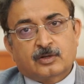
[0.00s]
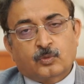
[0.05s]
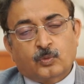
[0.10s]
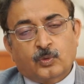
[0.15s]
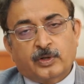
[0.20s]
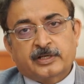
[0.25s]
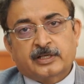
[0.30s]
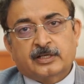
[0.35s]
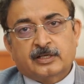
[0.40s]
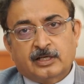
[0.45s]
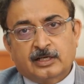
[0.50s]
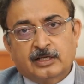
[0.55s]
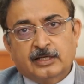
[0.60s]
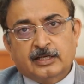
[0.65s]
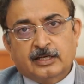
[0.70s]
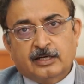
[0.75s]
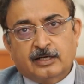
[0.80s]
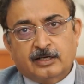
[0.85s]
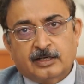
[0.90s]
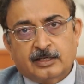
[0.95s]
were in
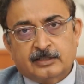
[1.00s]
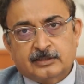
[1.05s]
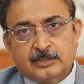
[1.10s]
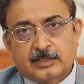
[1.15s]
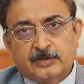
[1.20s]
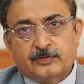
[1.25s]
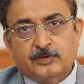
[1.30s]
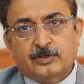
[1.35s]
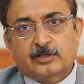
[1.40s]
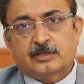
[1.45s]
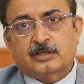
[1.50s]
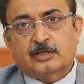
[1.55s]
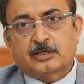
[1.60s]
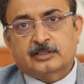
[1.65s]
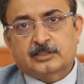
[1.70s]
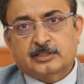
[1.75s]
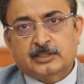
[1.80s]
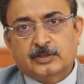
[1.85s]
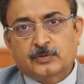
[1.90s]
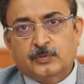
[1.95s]
aligarh and they were
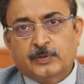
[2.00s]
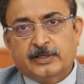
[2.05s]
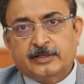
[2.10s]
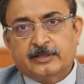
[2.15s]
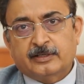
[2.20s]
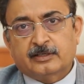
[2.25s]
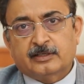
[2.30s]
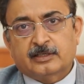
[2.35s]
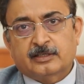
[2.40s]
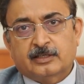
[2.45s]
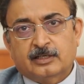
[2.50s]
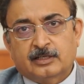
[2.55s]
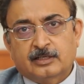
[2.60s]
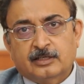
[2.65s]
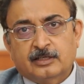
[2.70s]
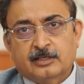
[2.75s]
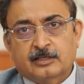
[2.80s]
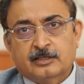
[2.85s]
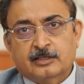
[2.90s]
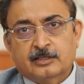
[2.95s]
a tea vendor in
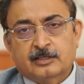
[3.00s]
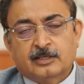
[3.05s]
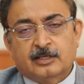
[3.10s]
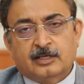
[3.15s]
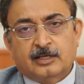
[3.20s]
aligarh